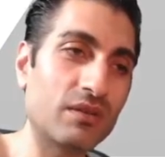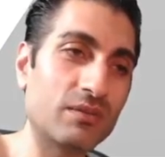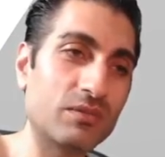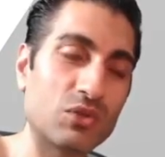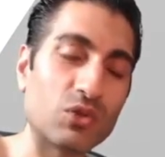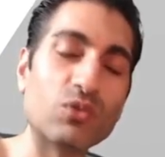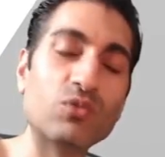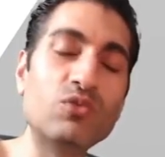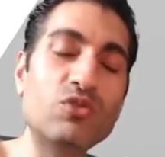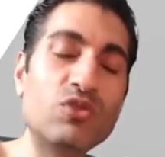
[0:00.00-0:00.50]

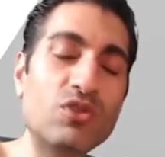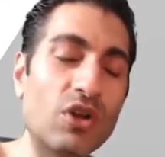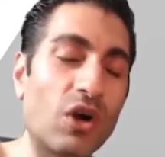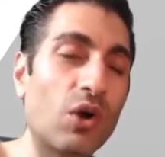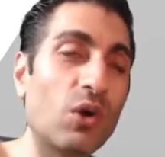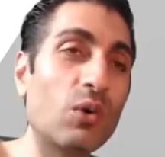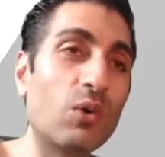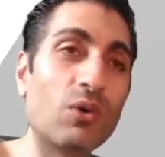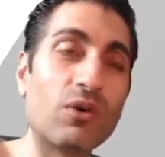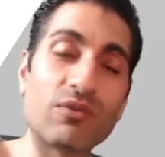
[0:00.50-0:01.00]
to
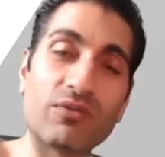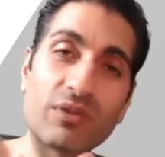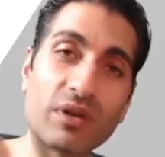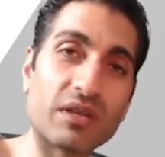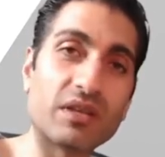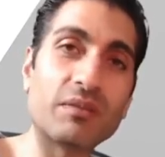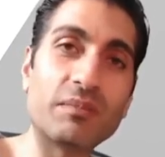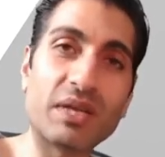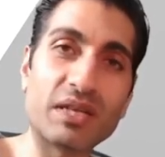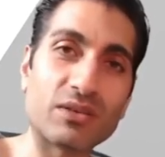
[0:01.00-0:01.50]
know
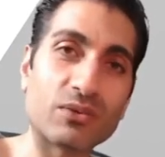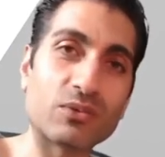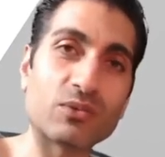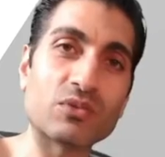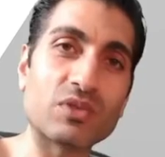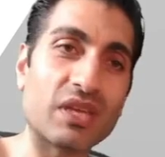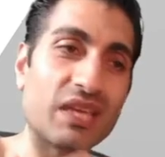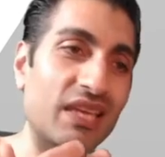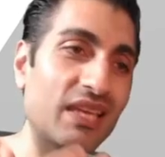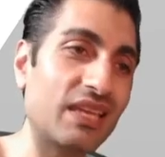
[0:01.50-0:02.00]

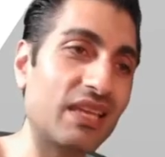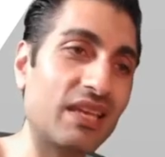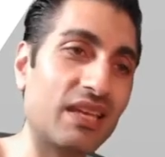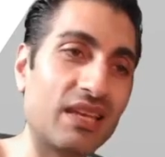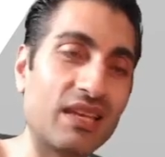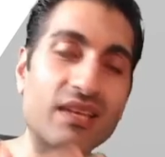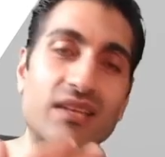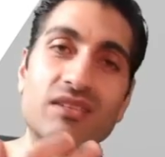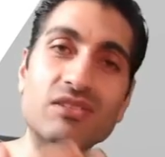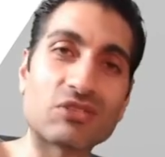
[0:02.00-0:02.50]
fundamentals
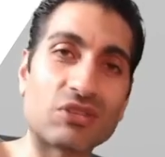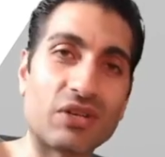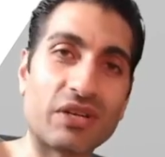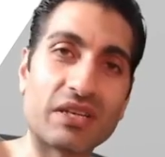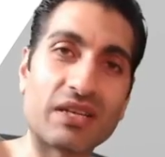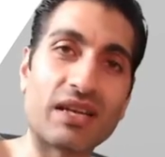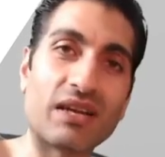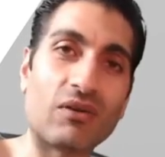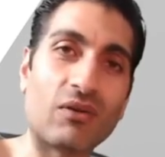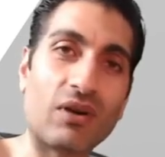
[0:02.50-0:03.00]

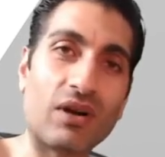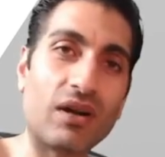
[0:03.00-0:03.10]
inside out.